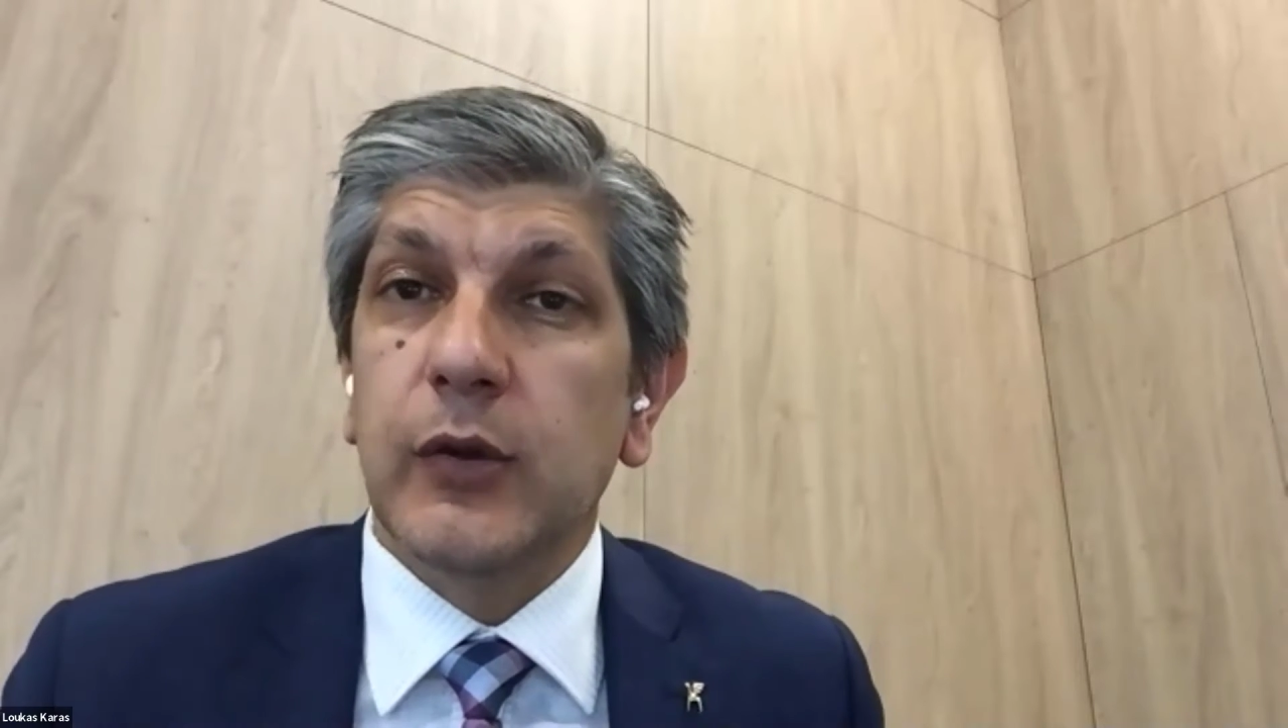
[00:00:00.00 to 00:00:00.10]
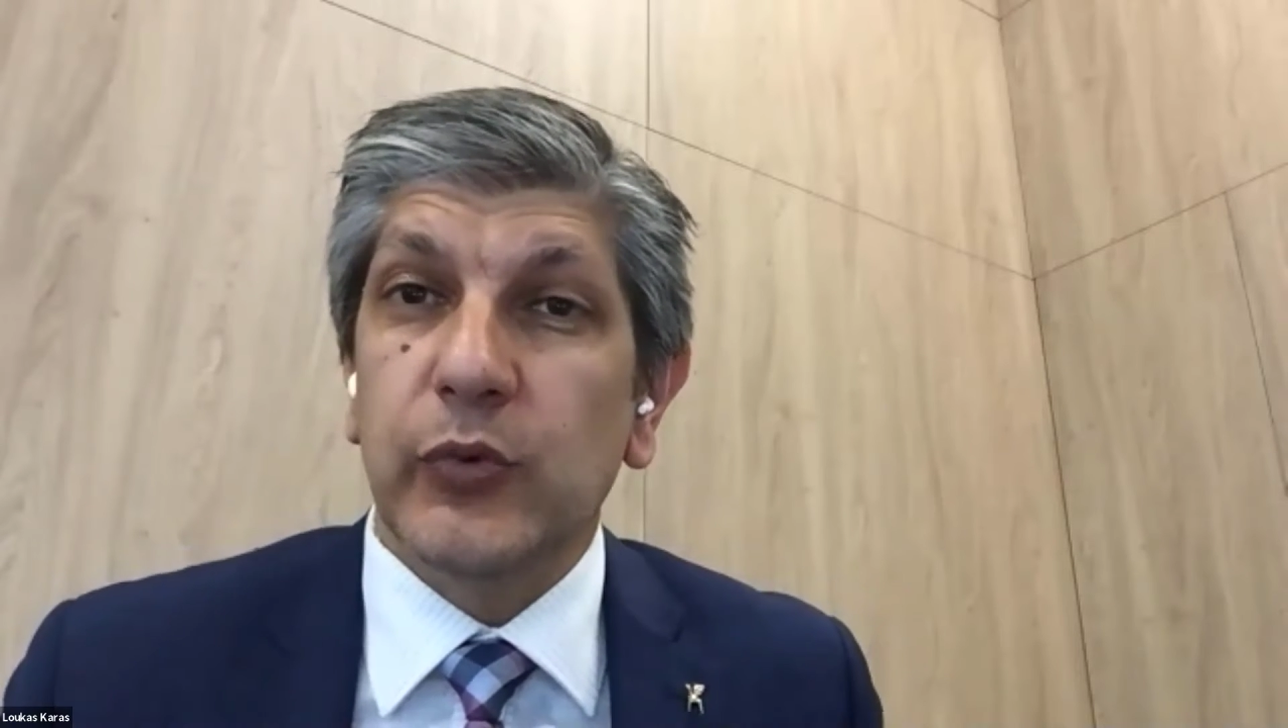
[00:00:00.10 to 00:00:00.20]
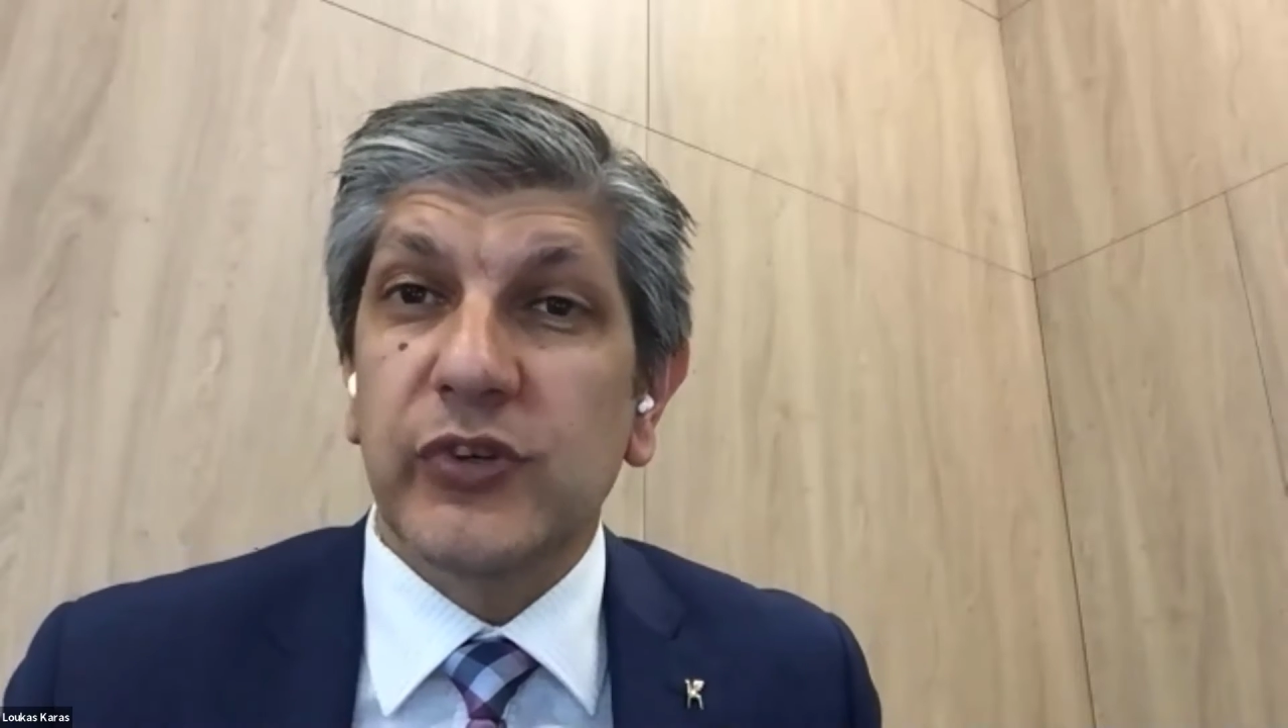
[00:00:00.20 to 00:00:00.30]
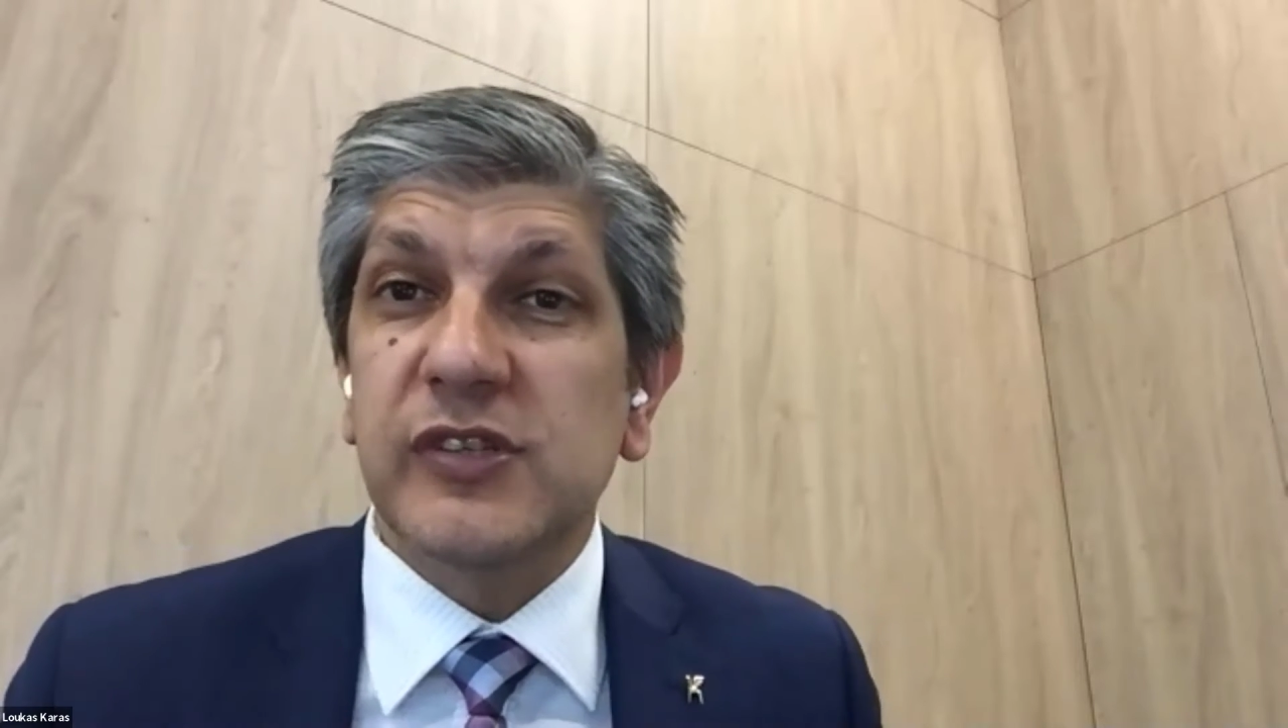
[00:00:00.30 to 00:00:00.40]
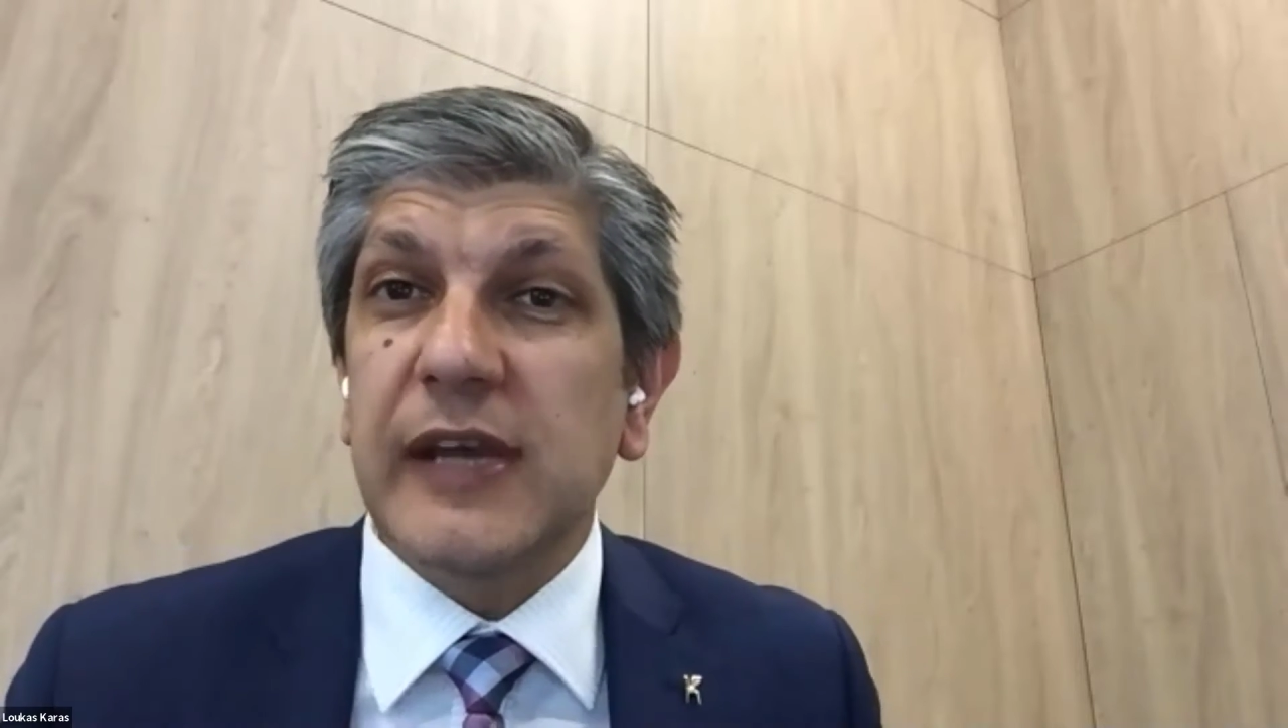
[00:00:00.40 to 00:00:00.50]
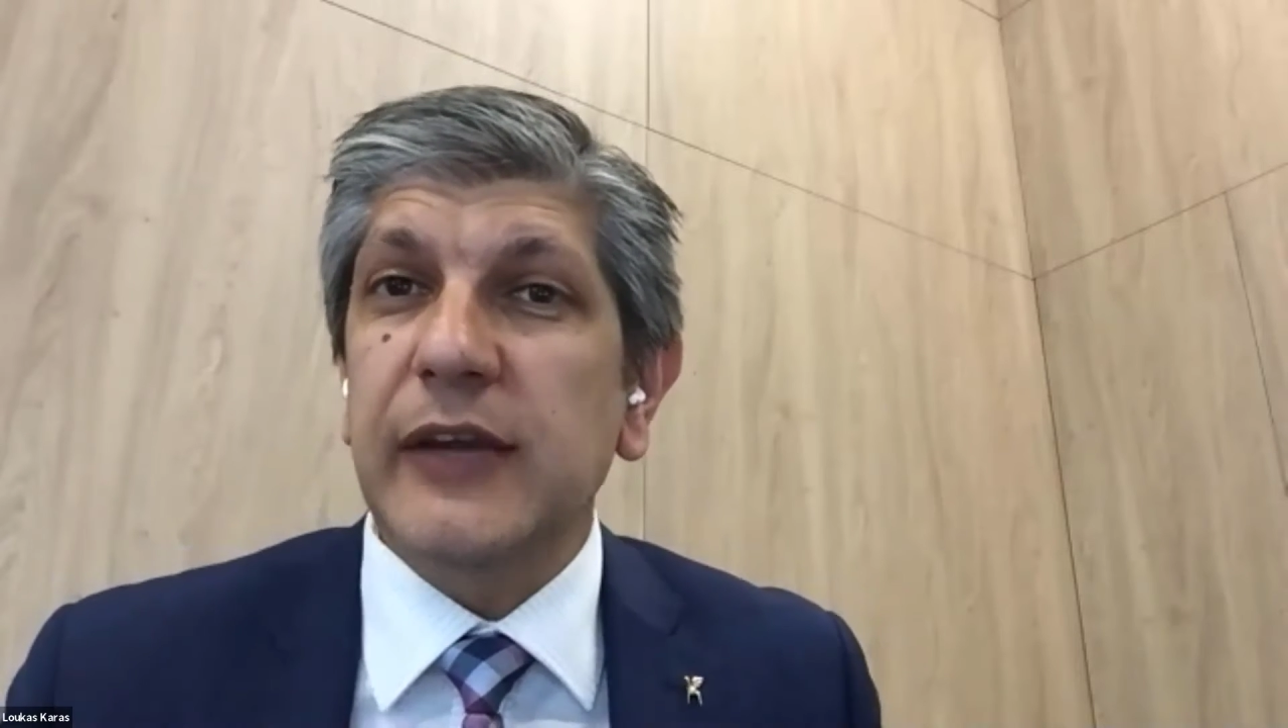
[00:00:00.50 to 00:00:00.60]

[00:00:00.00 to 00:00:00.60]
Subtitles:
which is